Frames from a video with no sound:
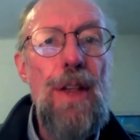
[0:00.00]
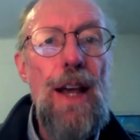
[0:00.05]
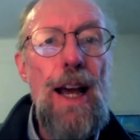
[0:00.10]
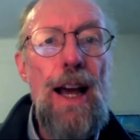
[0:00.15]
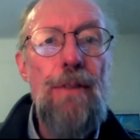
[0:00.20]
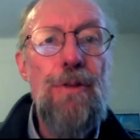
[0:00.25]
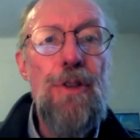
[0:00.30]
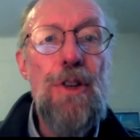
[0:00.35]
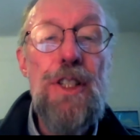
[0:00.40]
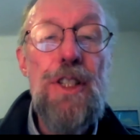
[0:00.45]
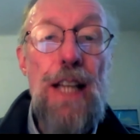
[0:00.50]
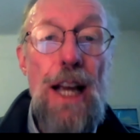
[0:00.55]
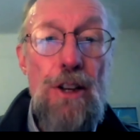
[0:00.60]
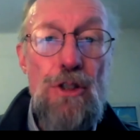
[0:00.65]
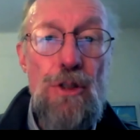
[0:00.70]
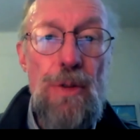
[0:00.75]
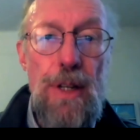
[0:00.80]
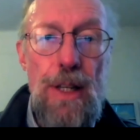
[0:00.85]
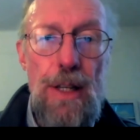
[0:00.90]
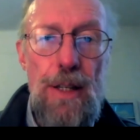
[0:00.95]
that for
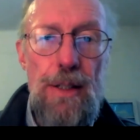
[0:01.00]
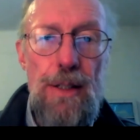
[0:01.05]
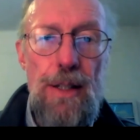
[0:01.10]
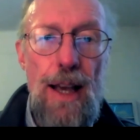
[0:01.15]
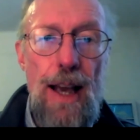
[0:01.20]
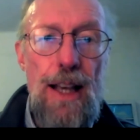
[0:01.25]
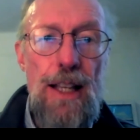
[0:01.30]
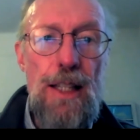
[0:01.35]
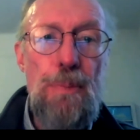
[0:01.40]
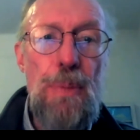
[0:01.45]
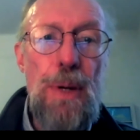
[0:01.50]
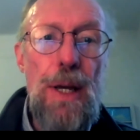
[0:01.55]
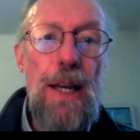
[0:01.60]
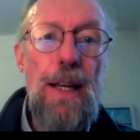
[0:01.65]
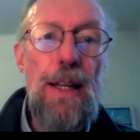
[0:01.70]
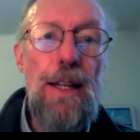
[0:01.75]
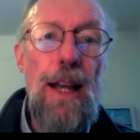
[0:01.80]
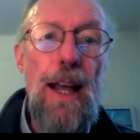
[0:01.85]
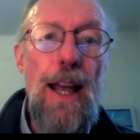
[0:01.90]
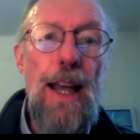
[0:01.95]
centuries has
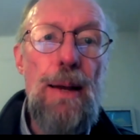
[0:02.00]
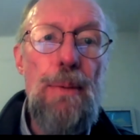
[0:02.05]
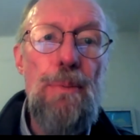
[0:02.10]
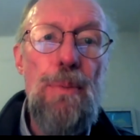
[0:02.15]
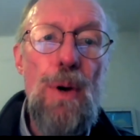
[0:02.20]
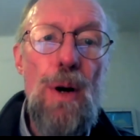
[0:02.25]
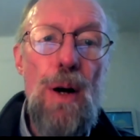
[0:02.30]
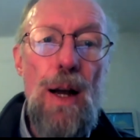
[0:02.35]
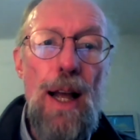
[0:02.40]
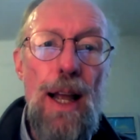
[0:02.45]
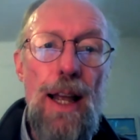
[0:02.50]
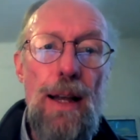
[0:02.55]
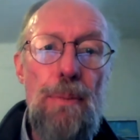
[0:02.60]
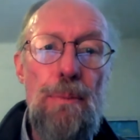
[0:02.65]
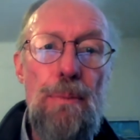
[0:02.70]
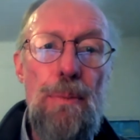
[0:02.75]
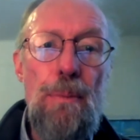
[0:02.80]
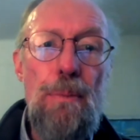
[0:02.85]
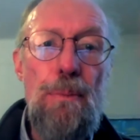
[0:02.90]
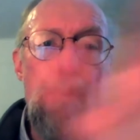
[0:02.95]
been
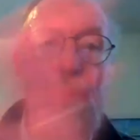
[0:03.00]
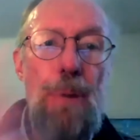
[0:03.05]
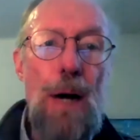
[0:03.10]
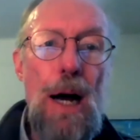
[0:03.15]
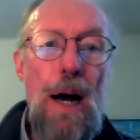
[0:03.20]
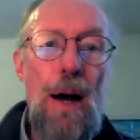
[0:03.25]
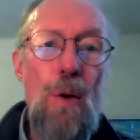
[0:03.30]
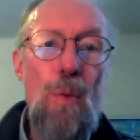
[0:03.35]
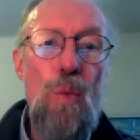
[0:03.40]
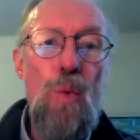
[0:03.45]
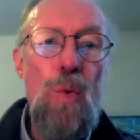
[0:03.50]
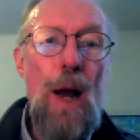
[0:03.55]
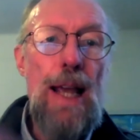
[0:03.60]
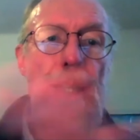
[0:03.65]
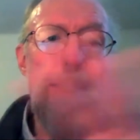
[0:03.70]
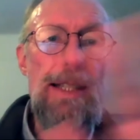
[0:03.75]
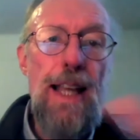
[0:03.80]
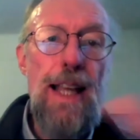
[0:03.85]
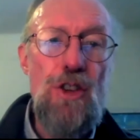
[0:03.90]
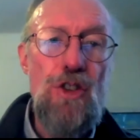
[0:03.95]
a
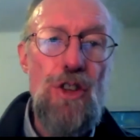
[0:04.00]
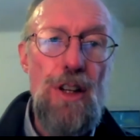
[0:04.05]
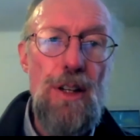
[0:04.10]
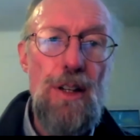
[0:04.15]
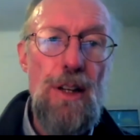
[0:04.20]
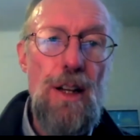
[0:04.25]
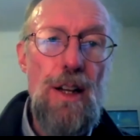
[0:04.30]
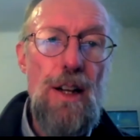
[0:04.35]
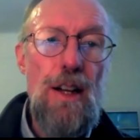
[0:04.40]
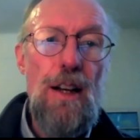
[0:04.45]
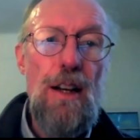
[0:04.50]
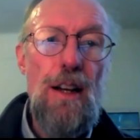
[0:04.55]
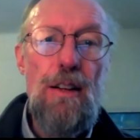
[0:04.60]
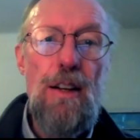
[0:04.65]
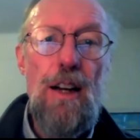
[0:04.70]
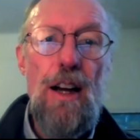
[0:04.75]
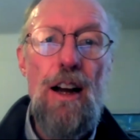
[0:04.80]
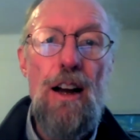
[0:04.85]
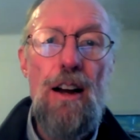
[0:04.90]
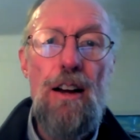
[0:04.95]
way station
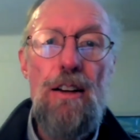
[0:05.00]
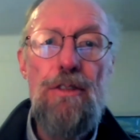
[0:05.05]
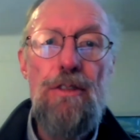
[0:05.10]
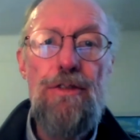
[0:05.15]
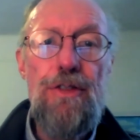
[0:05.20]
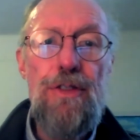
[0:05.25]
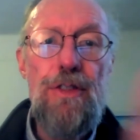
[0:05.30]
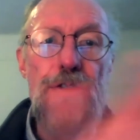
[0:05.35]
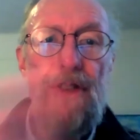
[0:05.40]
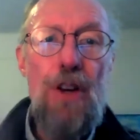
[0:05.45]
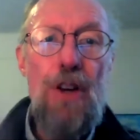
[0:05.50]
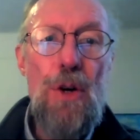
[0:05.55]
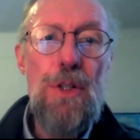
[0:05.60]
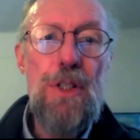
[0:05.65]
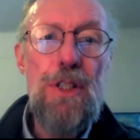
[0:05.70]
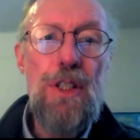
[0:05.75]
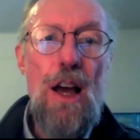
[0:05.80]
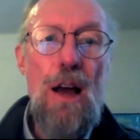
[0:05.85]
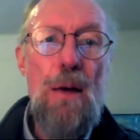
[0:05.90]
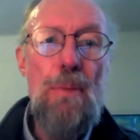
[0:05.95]
of
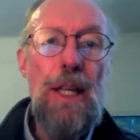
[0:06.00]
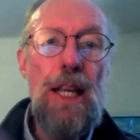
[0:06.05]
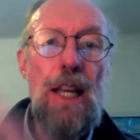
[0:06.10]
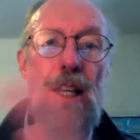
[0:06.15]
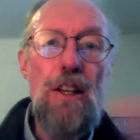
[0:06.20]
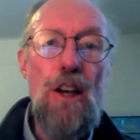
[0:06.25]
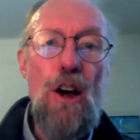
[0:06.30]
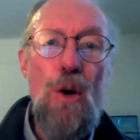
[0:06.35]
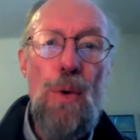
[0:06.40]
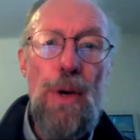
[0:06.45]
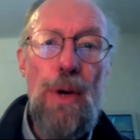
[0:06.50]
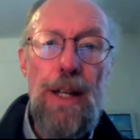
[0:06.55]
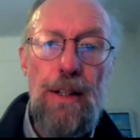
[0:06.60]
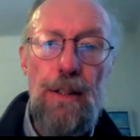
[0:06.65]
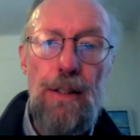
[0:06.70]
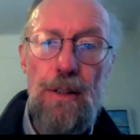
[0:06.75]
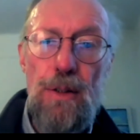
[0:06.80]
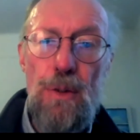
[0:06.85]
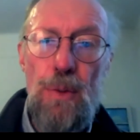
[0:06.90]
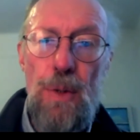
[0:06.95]
folks coming and
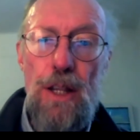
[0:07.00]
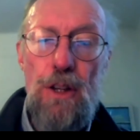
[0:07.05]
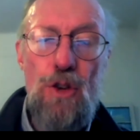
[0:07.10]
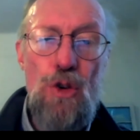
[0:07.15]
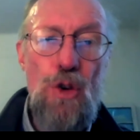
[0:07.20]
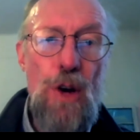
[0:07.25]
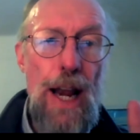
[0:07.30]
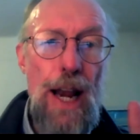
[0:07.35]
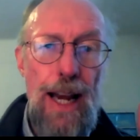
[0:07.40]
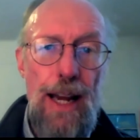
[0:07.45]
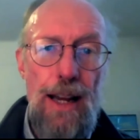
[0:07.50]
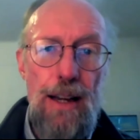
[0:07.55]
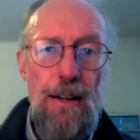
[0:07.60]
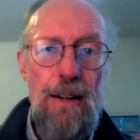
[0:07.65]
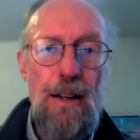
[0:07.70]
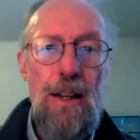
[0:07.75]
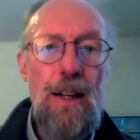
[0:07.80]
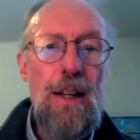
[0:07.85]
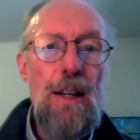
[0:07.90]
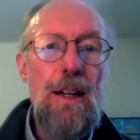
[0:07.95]
going with trade
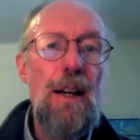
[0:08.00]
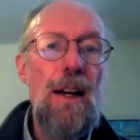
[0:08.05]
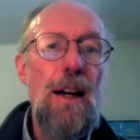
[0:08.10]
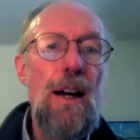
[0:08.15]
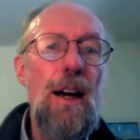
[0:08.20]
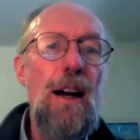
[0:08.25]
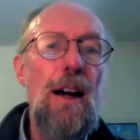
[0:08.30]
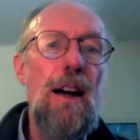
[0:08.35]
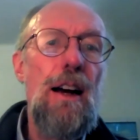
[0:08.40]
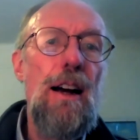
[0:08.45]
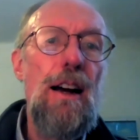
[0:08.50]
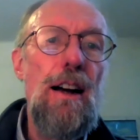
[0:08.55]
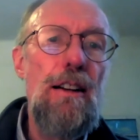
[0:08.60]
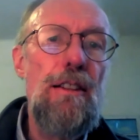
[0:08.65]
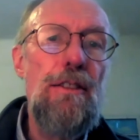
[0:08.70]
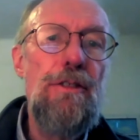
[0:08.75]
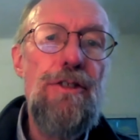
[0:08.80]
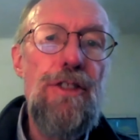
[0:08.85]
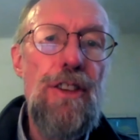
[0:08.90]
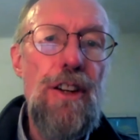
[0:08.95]

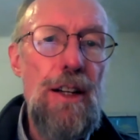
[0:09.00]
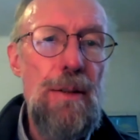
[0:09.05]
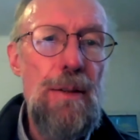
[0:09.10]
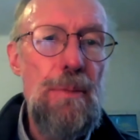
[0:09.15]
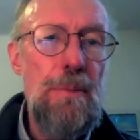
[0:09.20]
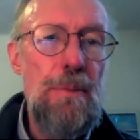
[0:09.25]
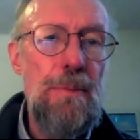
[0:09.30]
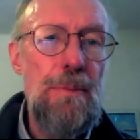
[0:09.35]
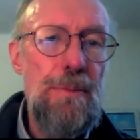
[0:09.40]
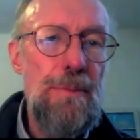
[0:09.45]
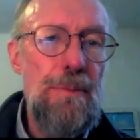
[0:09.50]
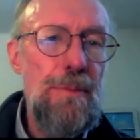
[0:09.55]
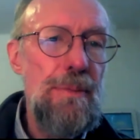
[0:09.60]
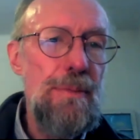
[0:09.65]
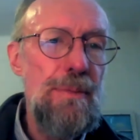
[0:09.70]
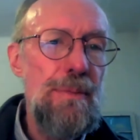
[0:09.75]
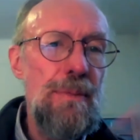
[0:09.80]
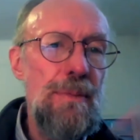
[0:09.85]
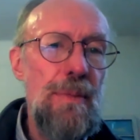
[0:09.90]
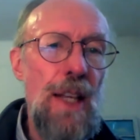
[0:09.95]
from
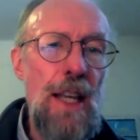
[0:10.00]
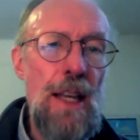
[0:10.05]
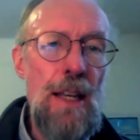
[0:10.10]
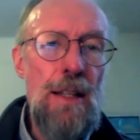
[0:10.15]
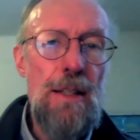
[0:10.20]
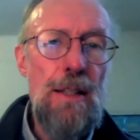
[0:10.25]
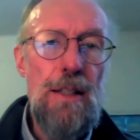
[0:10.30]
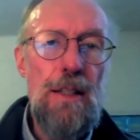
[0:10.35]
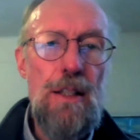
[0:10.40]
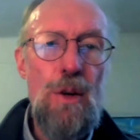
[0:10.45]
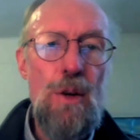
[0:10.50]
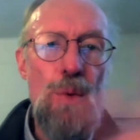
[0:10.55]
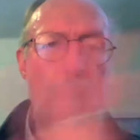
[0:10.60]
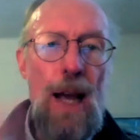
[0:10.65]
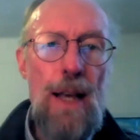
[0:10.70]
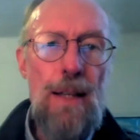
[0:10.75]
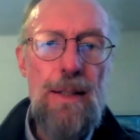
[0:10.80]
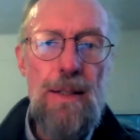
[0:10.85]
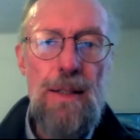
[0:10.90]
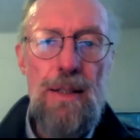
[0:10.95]
east to
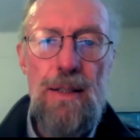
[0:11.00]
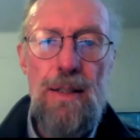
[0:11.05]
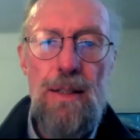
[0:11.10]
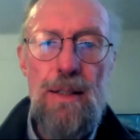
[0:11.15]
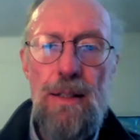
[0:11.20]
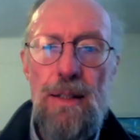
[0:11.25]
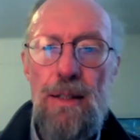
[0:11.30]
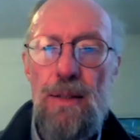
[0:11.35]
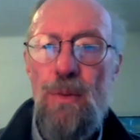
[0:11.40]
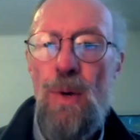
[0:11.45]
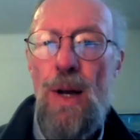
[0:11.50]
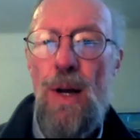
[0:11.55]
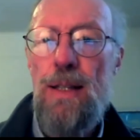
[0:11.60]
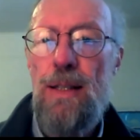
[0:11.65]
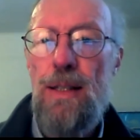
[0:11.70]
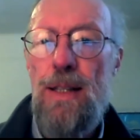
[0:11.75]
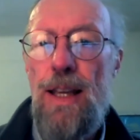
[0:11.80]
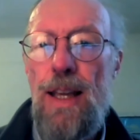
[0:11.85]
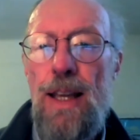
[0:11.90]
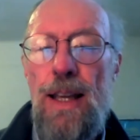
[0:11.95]
west,
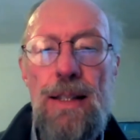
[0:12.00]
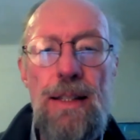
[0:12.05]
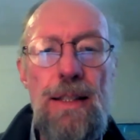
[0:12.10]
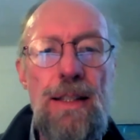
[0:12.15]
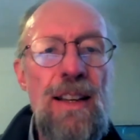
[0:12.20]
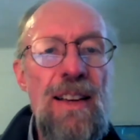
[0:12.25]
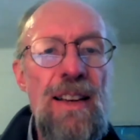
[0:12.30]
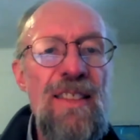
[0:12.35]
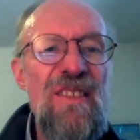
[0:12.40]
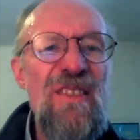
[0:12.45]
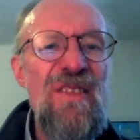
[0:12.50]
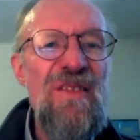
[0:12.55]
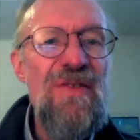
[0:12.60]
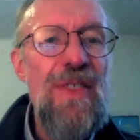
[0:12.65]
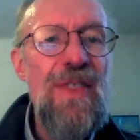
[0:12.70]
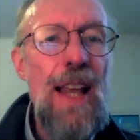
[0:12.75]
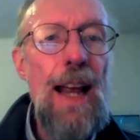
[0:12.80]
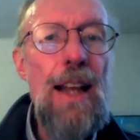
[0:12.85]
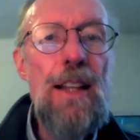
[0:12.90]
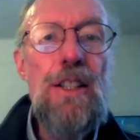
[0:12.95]
west to east.
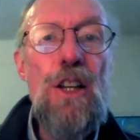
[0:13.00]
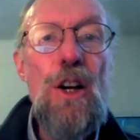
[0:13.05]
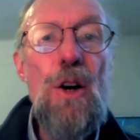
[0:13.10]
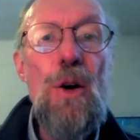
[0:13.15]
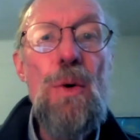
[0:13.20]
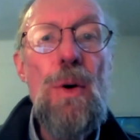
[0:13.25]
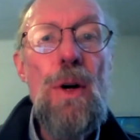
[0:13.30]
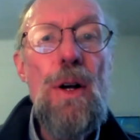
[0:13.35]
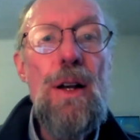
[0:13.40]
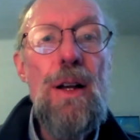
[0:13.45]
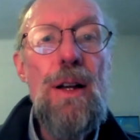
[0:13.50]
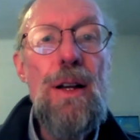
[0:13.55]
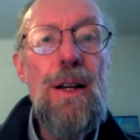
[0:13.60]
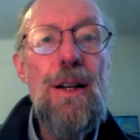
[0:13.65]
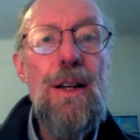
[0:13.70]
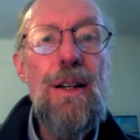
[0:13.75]
And so